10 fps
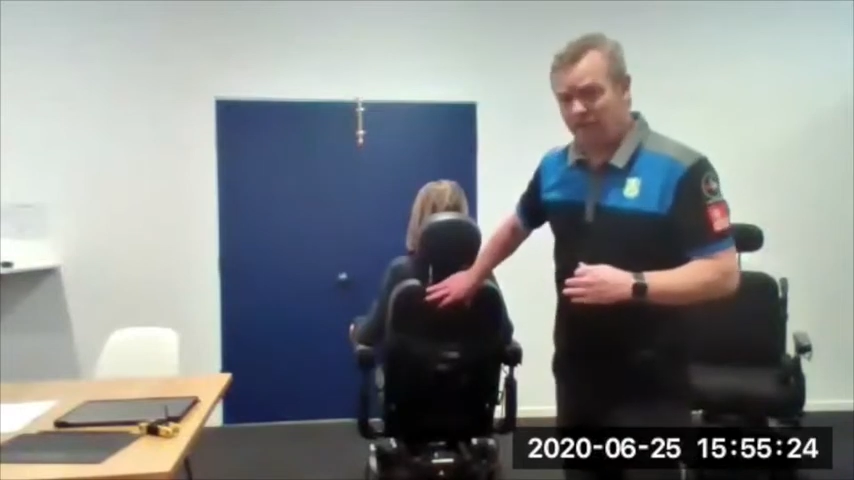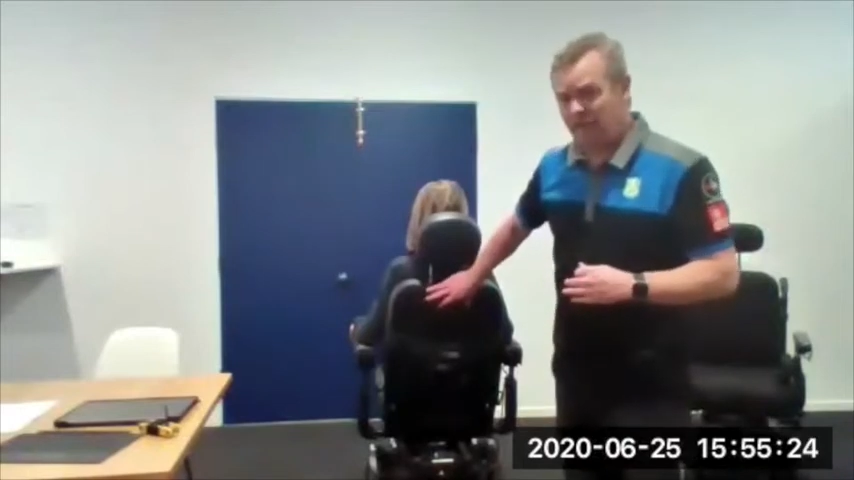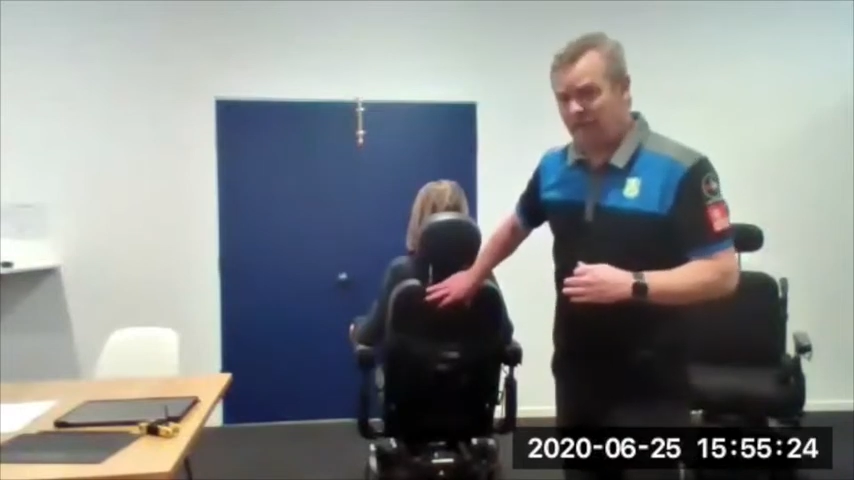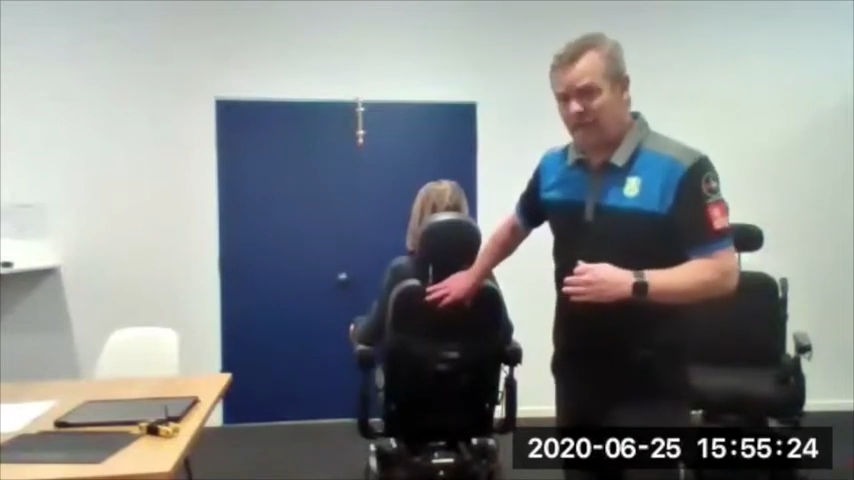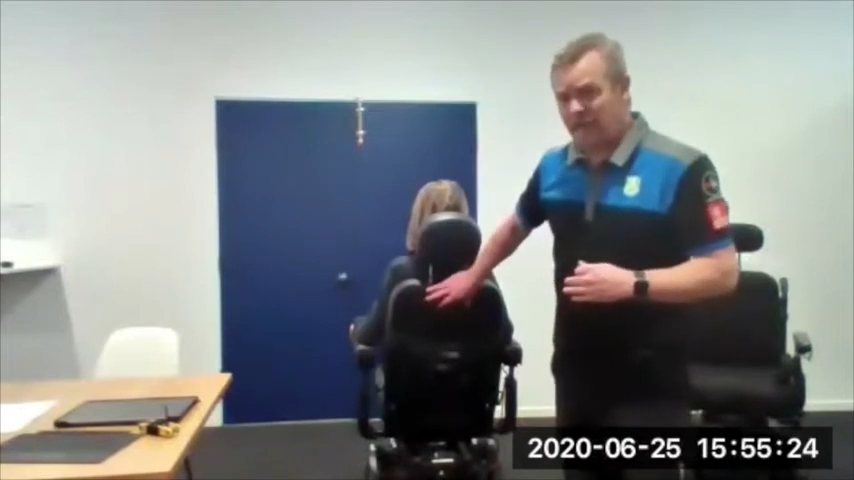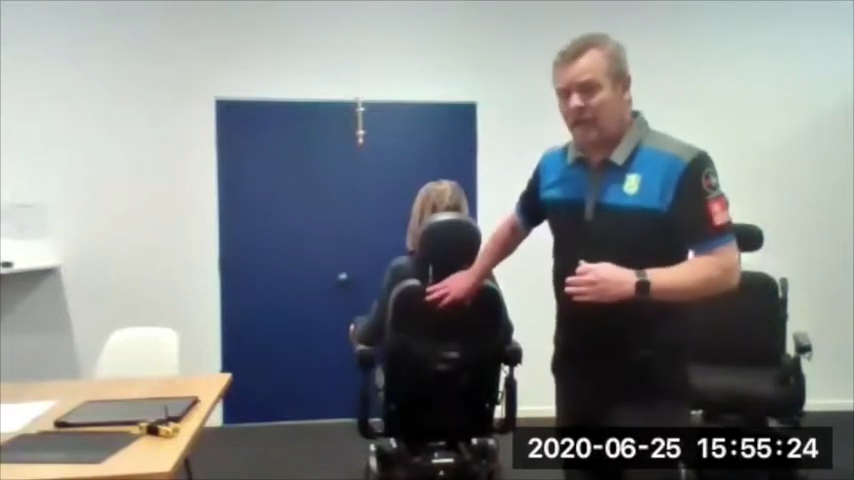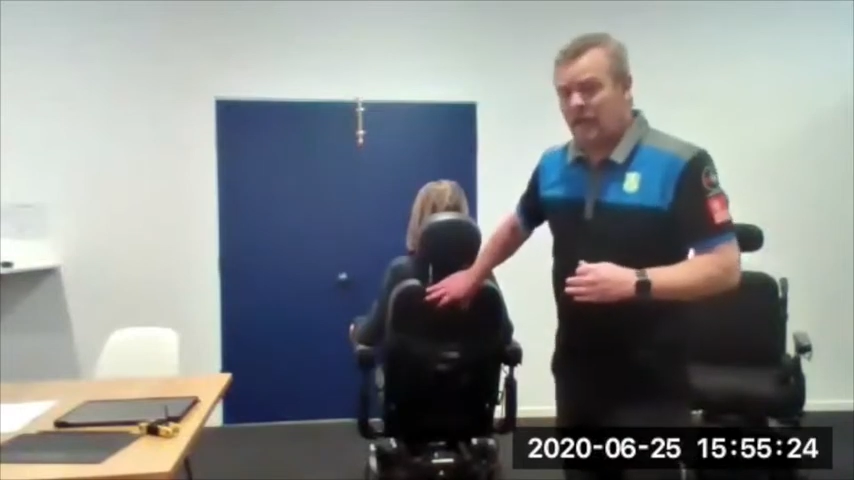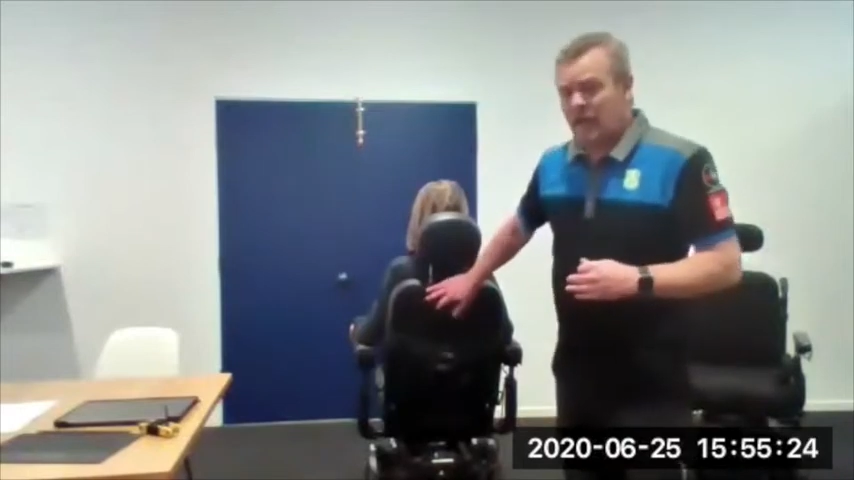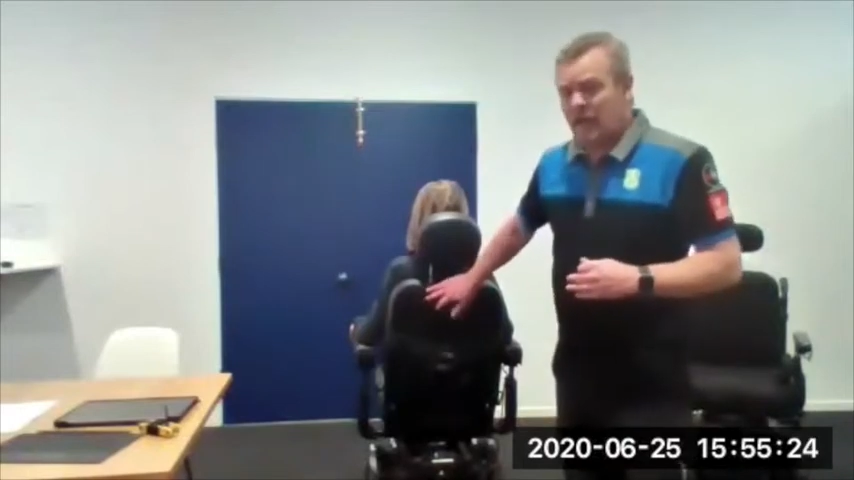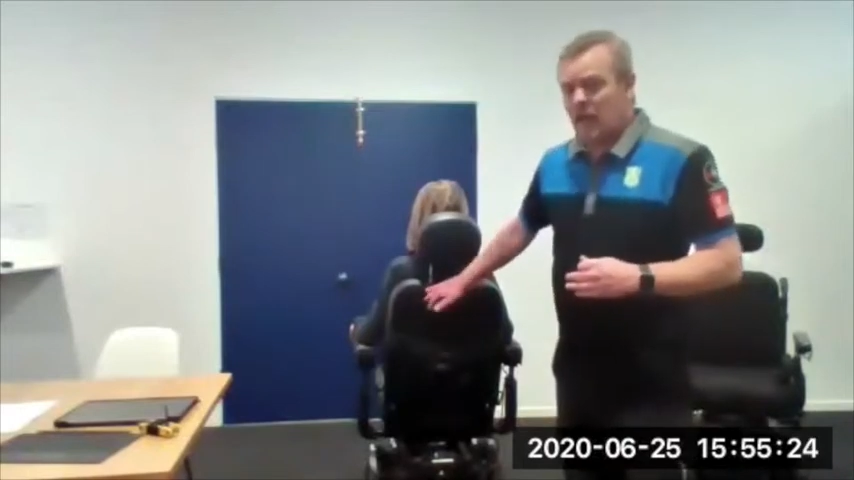seat.
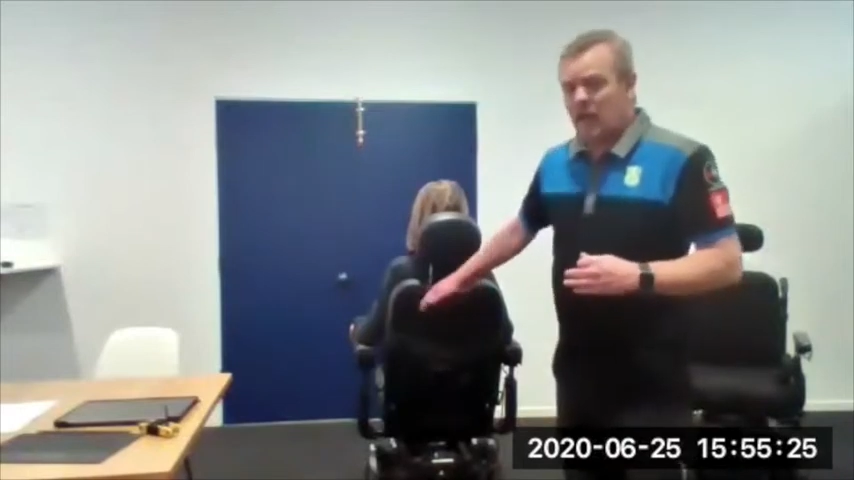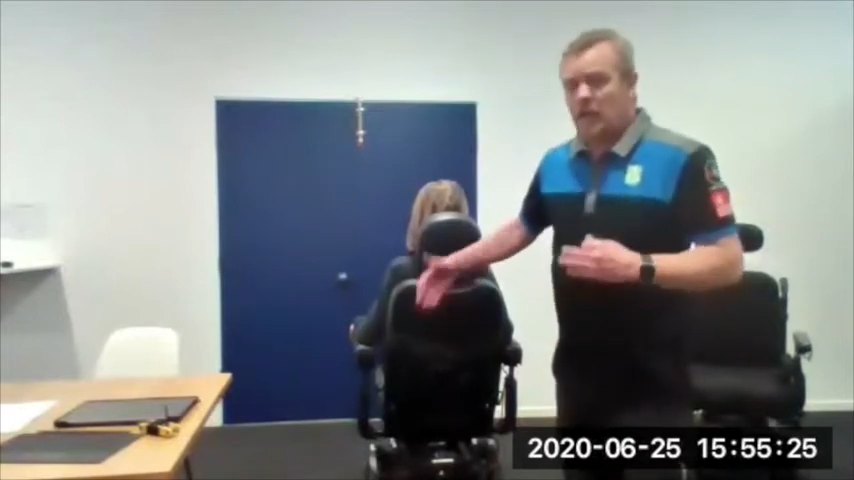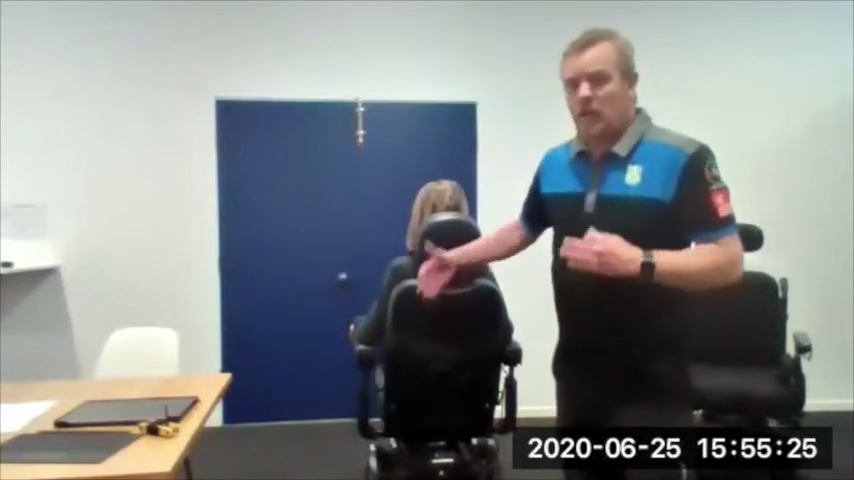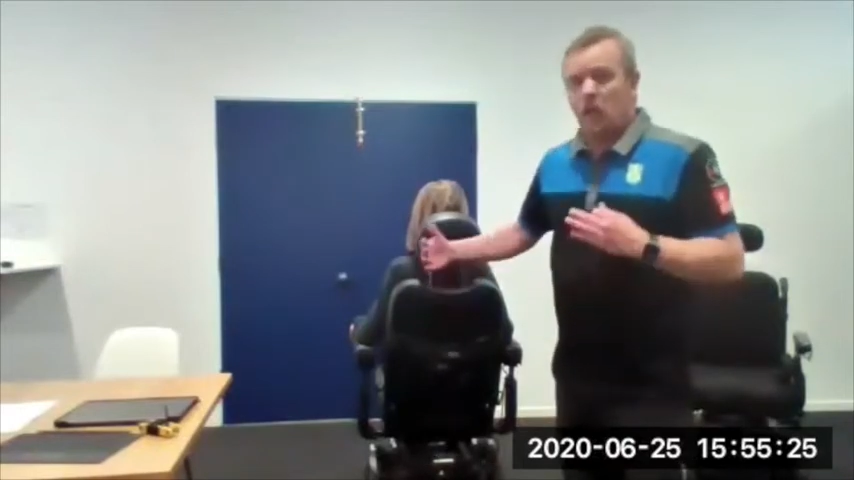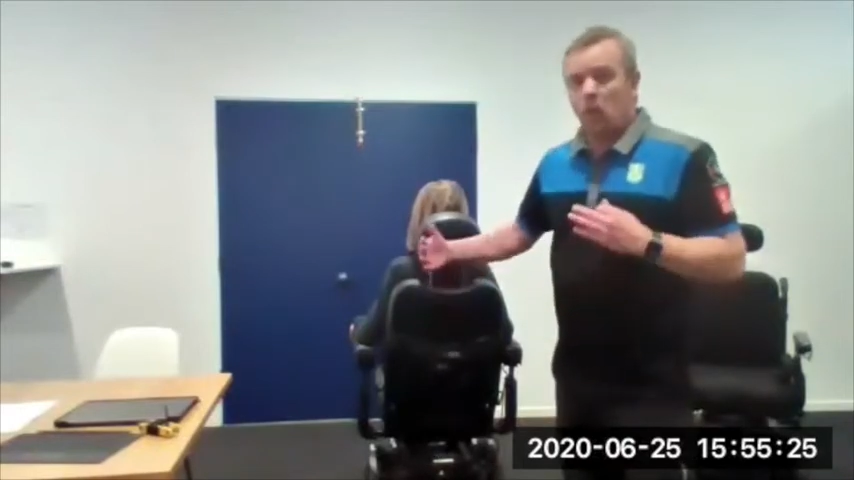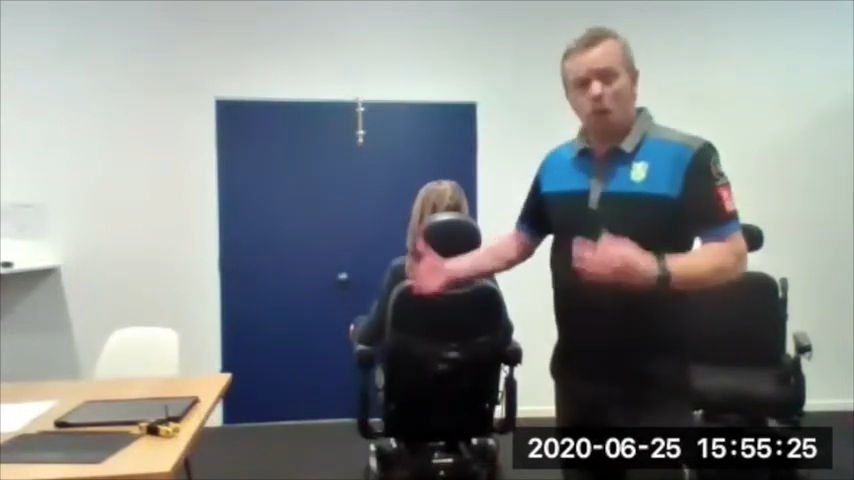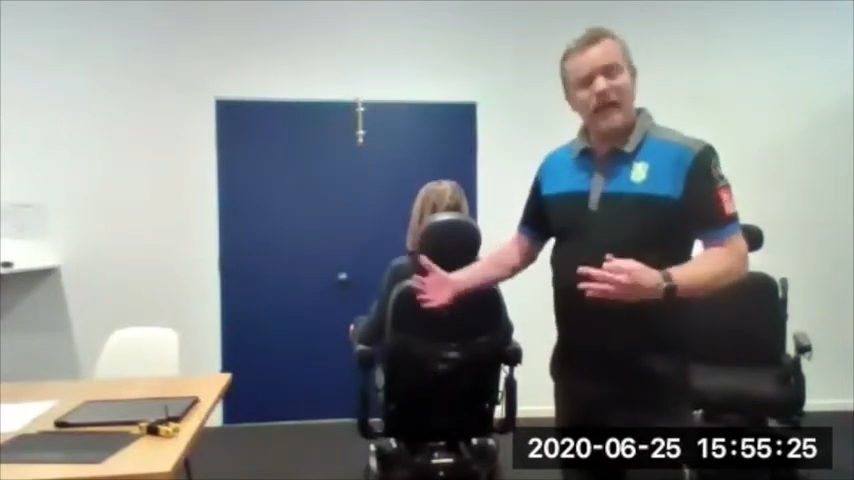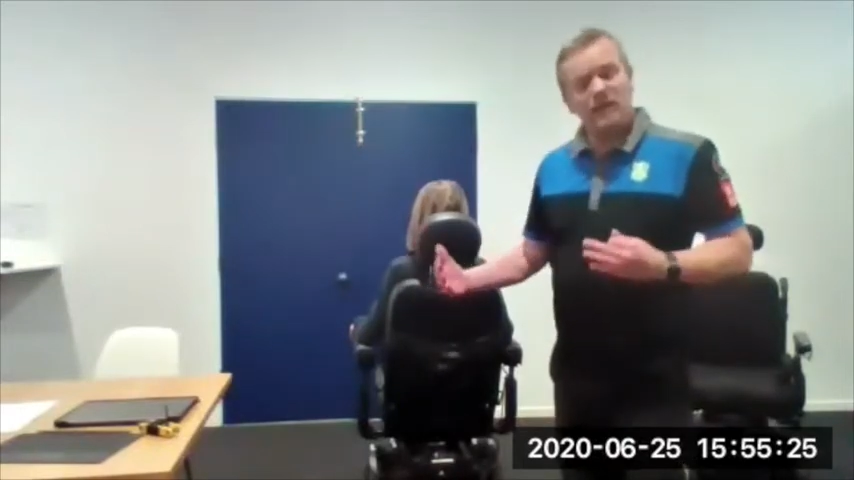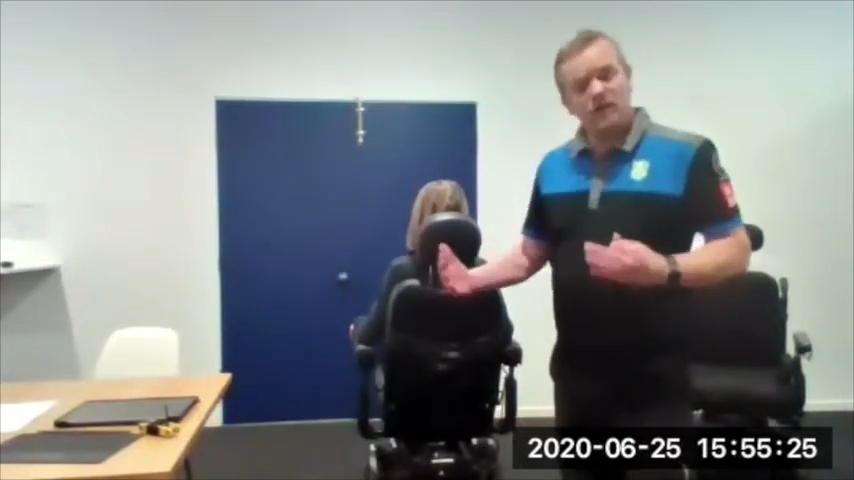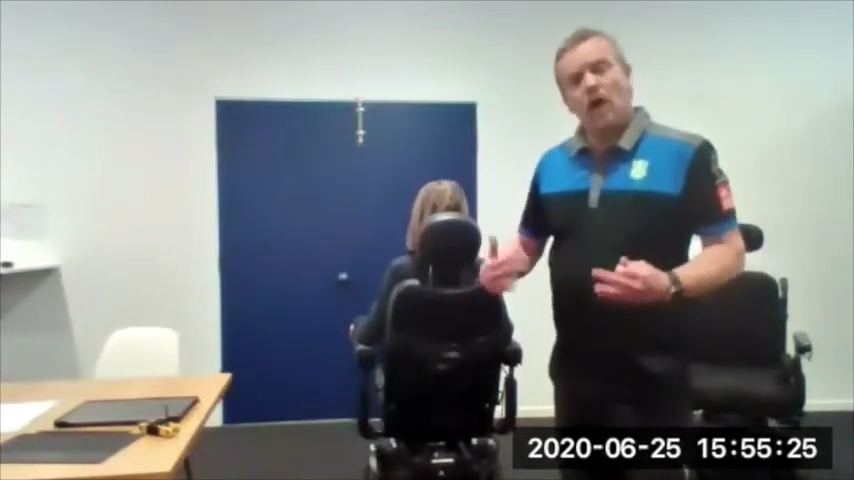
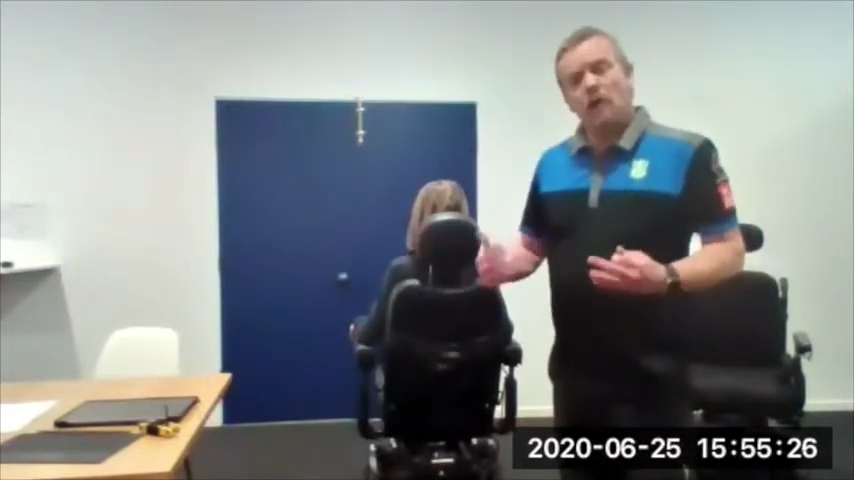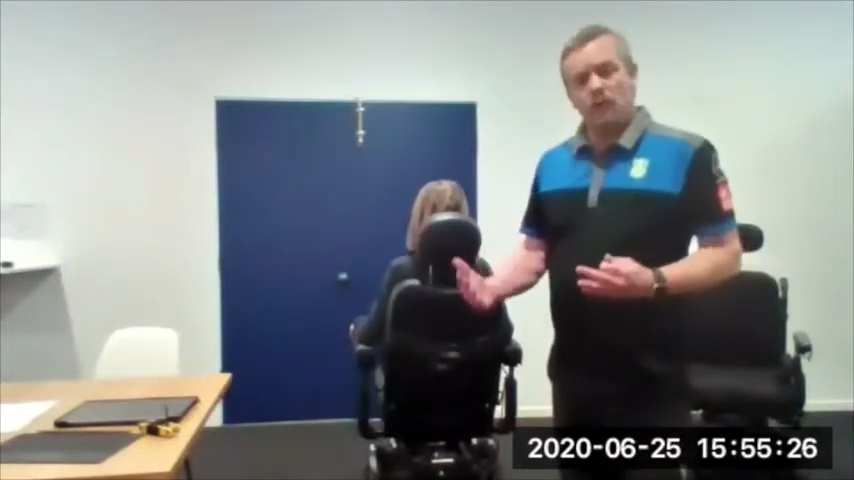We don't